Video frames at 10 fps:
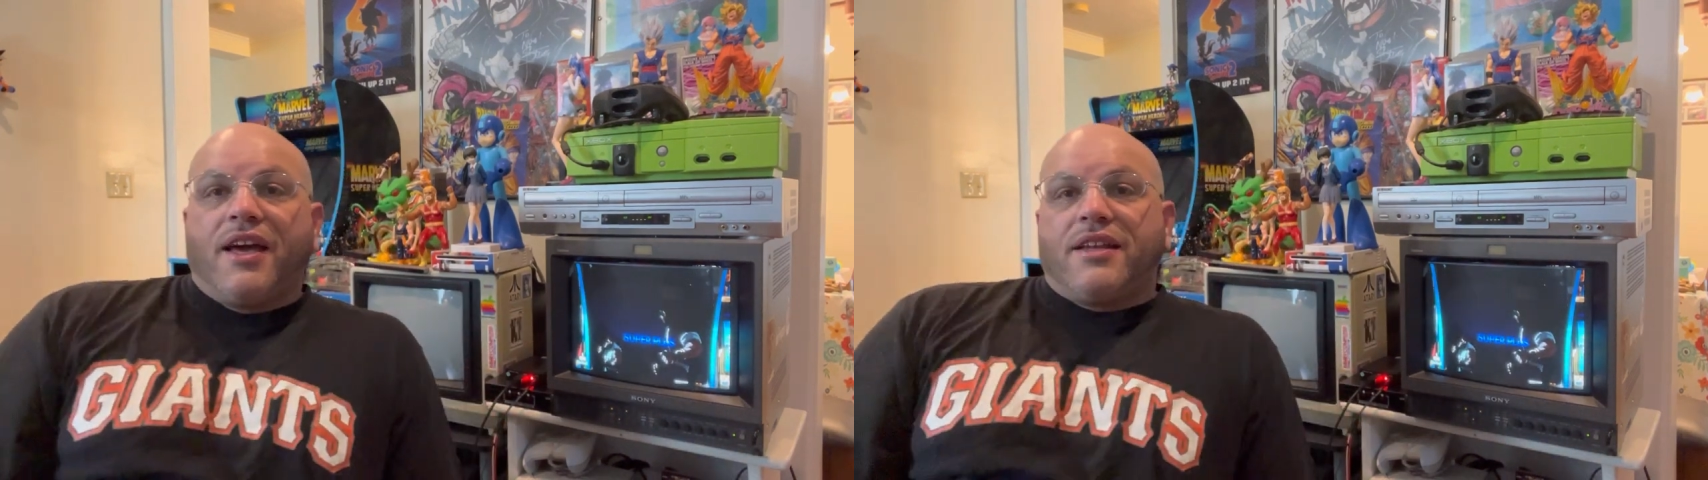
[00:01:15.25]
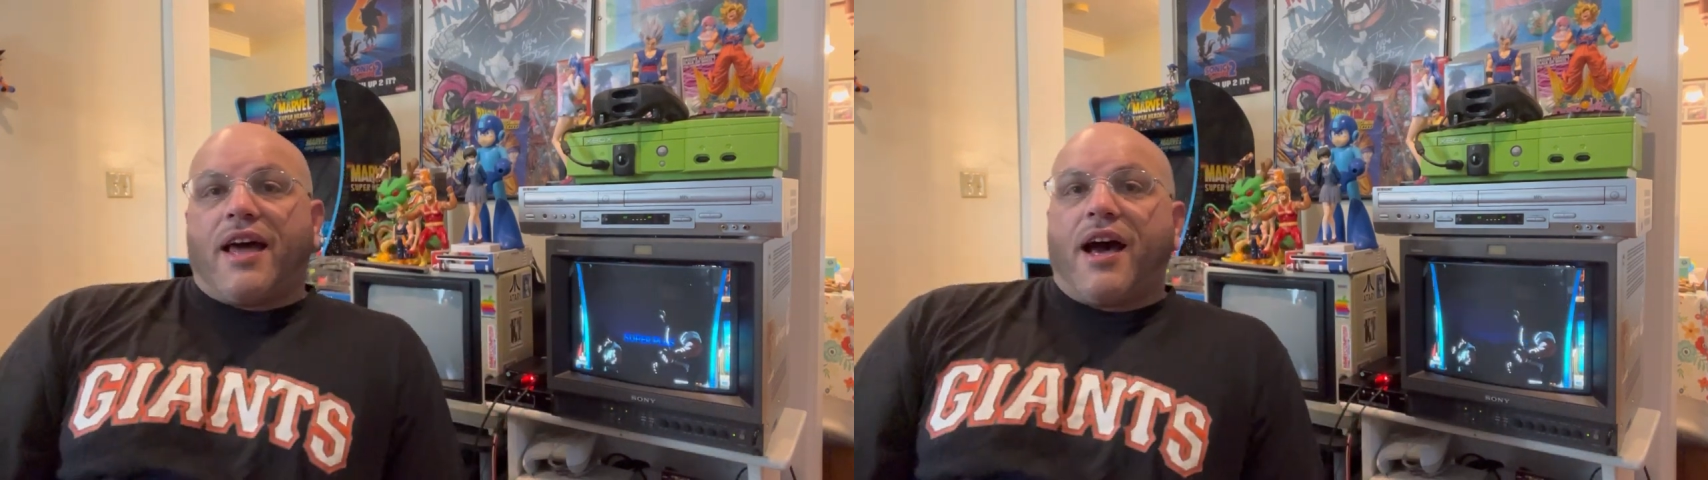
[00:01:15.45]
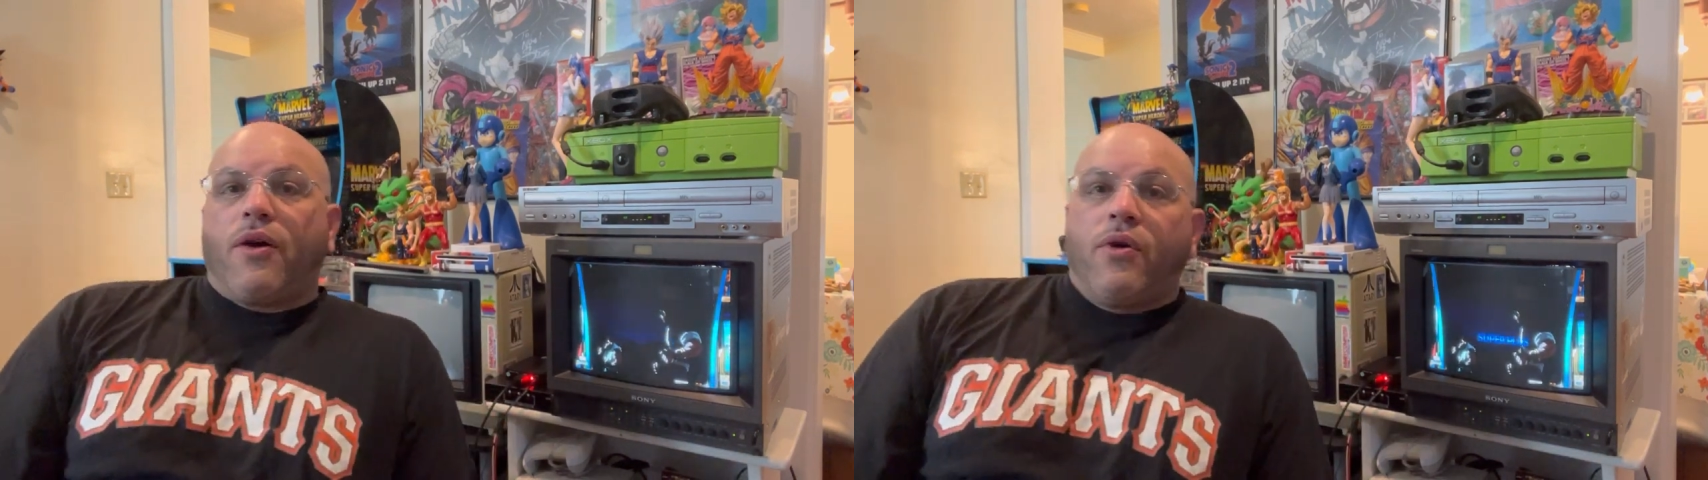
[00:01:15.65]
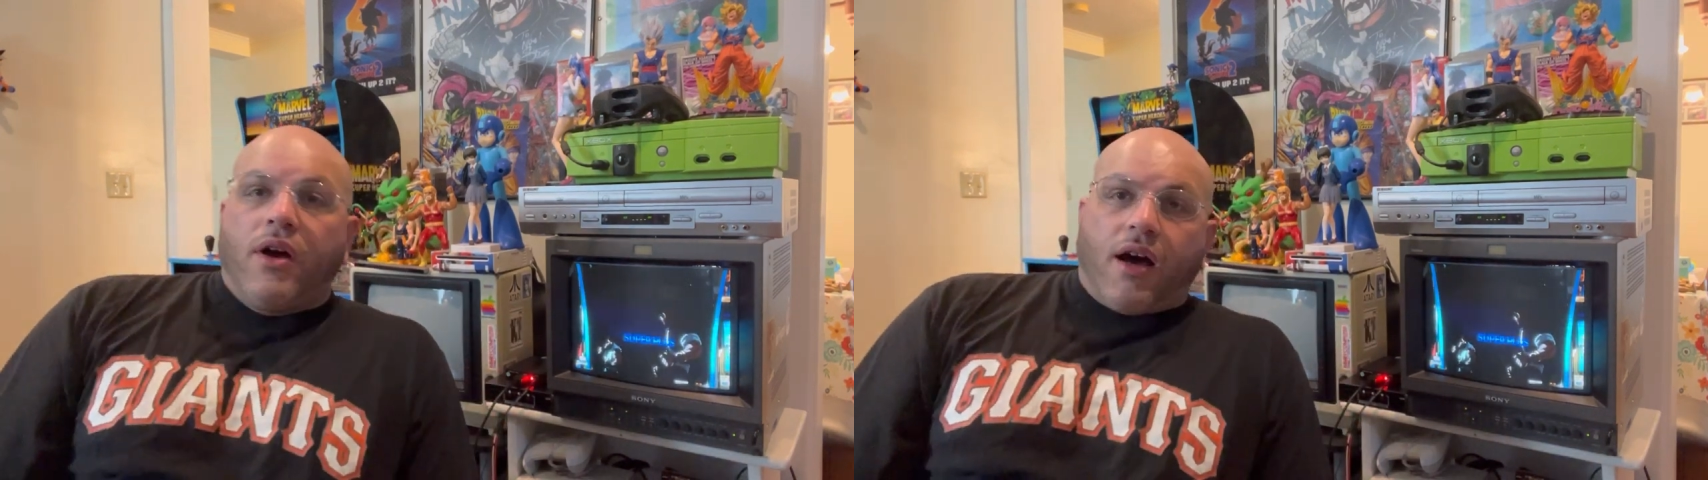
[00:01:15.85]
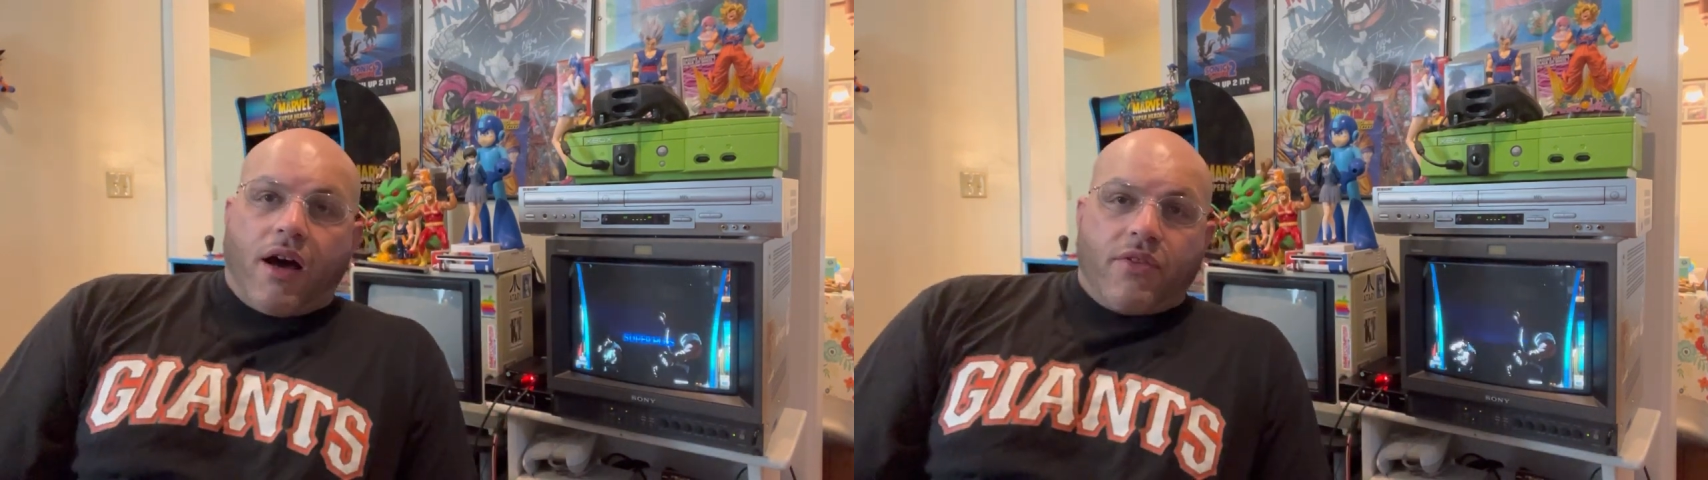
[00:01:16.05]
Now,
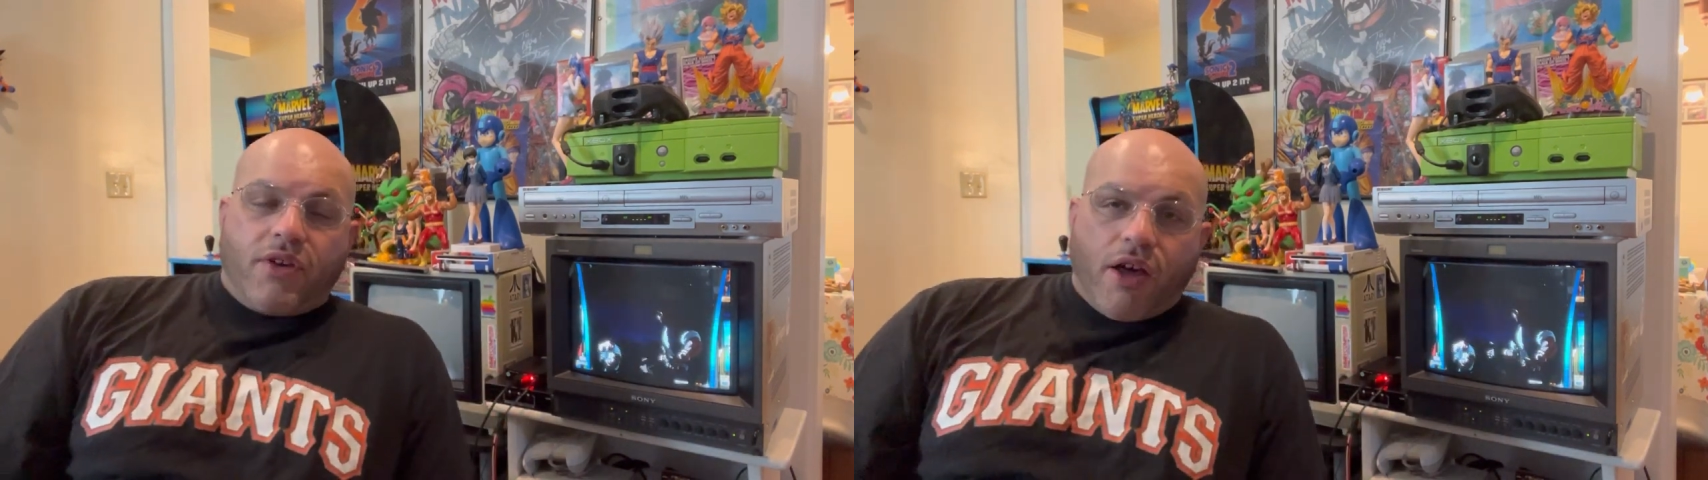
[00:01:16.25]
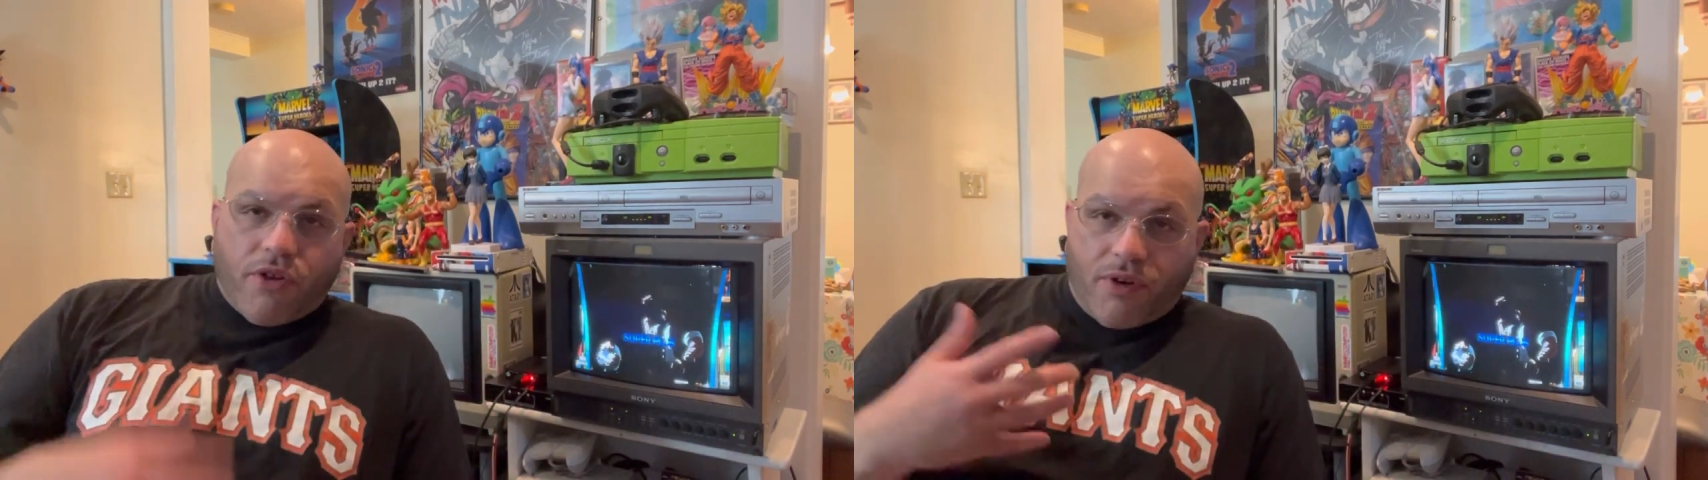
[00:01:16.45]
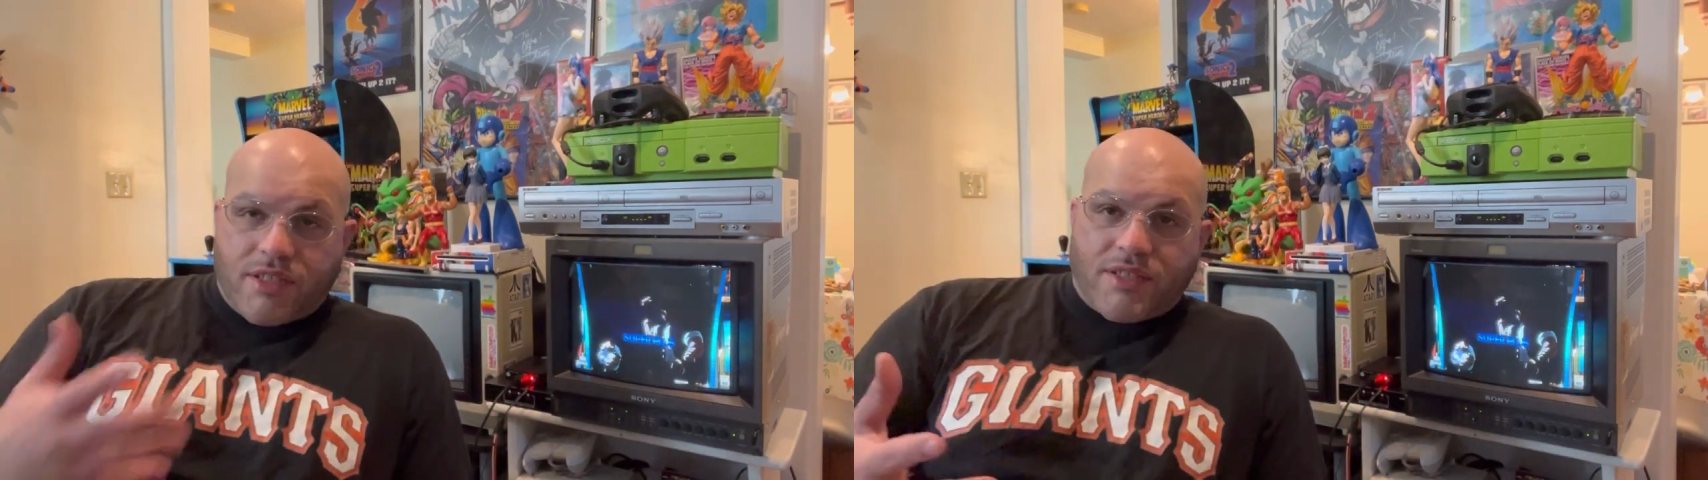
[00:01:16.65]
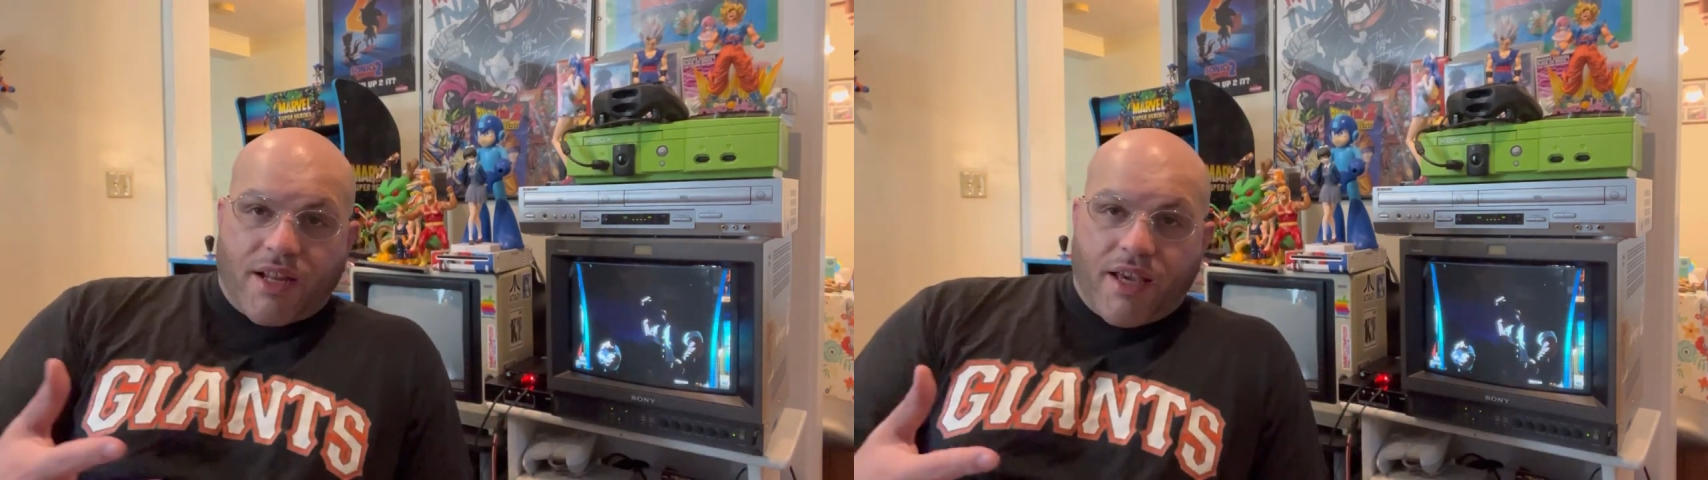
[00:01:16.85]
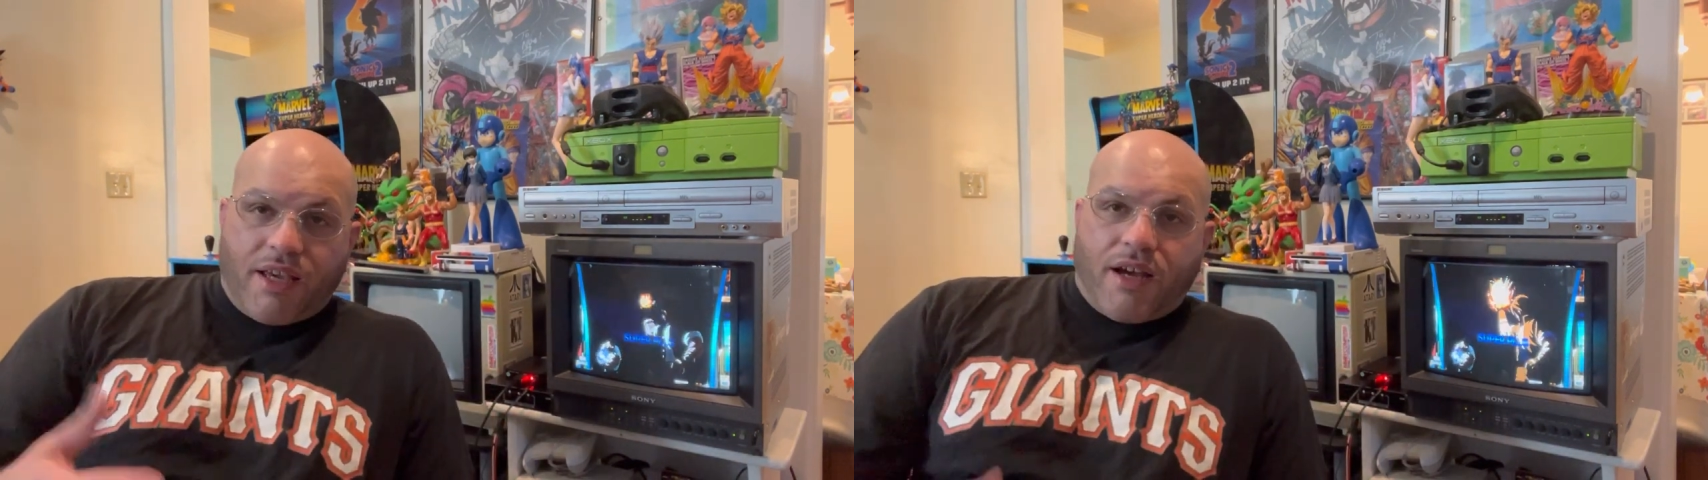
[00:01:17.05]
uh, the other reason
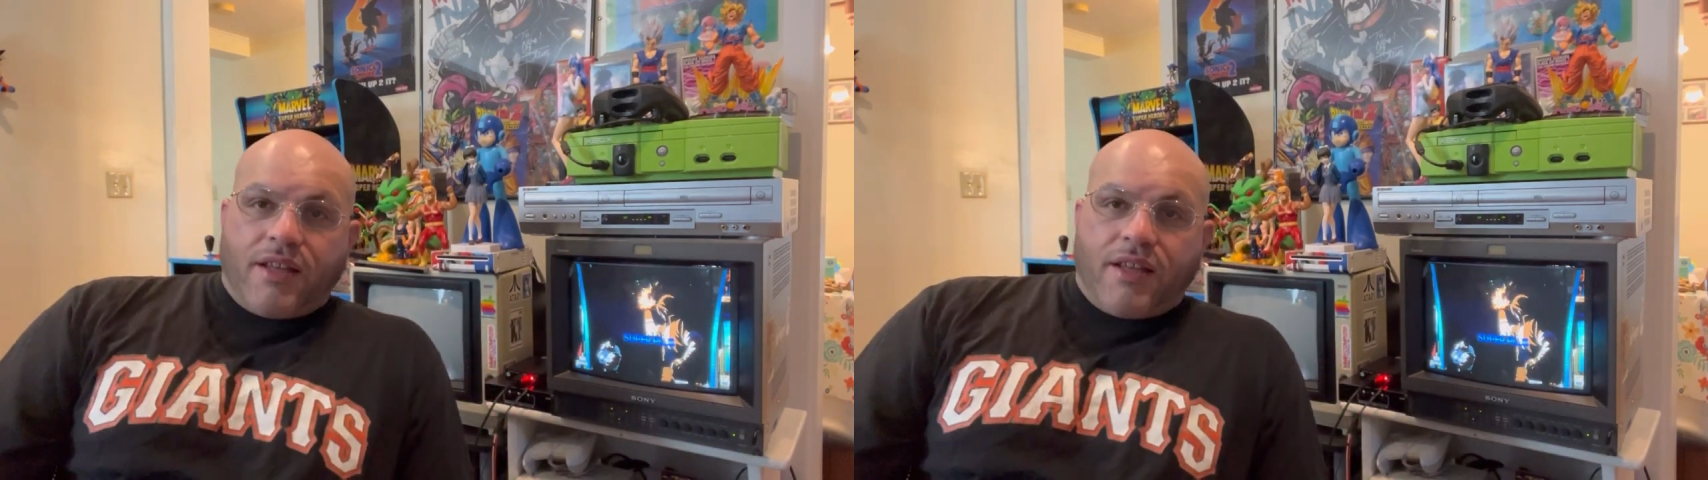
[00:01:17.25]
I uh,